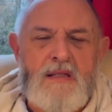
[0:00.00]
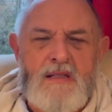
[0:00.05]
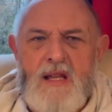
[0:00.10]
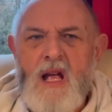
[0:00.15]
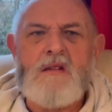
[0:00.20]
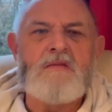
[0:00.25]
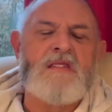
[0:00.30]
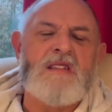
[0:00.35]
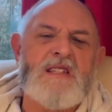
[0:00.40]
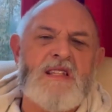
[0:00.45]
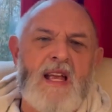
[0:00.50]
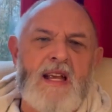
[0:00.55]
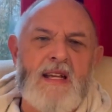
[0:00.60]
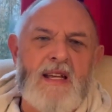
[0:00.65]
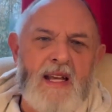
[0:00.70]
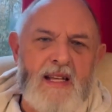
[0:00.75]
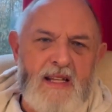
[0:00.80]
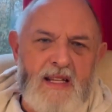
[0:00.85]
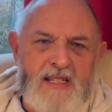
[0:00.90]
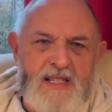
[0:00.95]
Don't
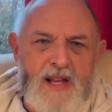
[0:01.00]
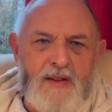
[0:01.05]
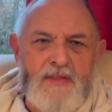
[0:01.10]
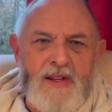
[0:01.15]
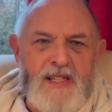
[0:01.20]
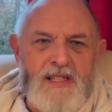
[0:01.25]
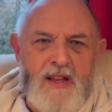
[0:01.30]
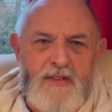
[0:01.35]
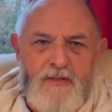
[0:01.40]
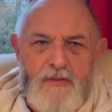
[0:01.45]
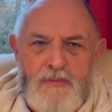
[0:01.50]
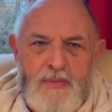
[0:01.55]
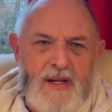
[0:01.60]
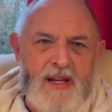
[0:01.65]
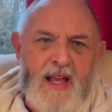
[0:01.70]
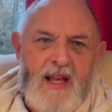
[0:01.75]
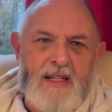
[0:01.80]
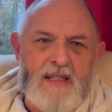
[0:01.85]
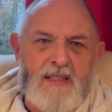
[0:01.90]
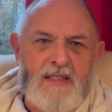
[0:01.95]
send in the 77th
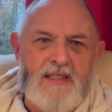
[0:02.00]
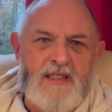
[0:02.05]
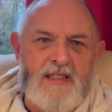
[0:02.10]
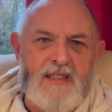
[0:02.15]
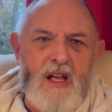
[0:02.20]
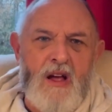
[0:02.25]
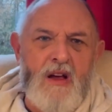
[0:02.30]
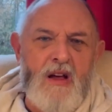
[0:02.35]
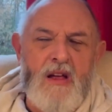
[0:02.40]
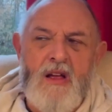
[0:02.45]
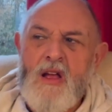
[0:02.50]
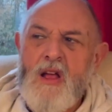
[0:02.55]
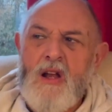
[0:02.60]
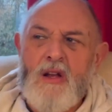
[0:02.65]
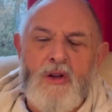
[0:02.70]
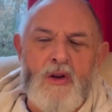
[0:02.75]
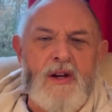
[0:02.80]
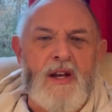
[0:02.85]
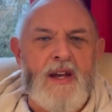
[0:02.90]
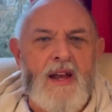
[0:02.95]
Brigade to start
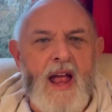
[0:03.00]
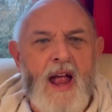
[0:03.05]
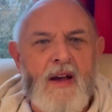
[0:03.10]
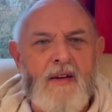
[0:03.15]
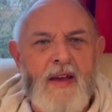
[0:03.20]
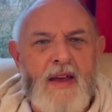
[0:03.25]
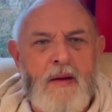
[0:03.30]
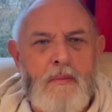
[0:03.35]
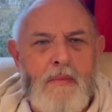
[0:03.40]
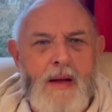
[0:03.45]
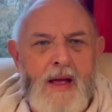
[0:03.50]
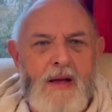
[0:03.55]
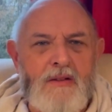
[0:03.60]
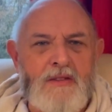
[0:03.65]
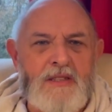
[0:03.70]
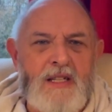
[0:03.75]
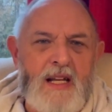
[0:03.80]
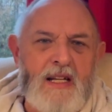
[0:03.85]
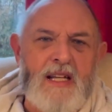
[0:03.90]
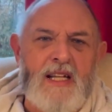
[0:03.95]
looking at our
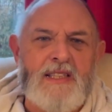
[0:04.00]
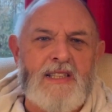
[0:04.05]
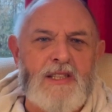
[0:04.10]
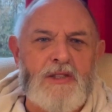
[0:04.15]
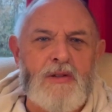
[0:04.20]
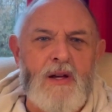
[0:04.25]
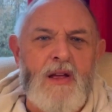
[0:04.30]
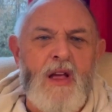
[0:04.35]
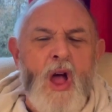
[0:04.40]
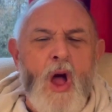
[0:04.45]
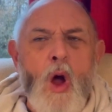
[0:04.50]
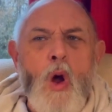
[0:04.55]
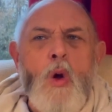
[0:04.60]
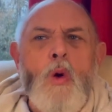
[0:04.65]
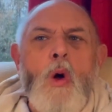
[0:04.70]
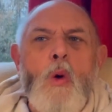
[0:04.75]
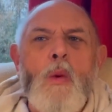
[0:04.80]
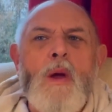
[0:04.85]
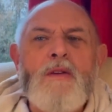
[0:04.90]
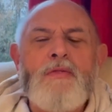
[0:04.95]
emails and listening to it.
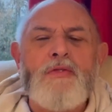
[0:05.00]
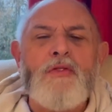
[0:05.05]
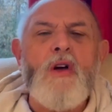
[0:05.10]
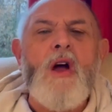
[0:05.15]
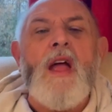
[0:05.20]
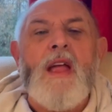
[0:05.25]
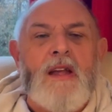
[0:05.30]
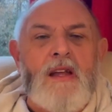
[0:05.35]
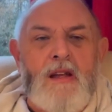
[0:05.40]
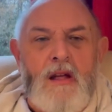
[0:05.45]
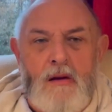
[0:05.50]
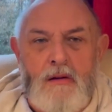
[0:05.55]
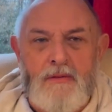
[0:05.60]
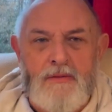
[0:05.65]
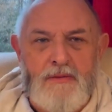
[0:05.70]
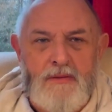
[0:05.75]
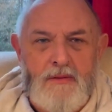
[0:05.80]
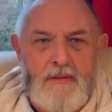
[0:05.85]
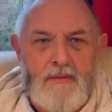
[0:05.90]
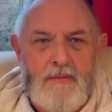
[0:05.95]
Who are we frightened
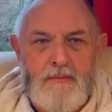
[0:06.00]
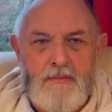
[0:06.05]
of?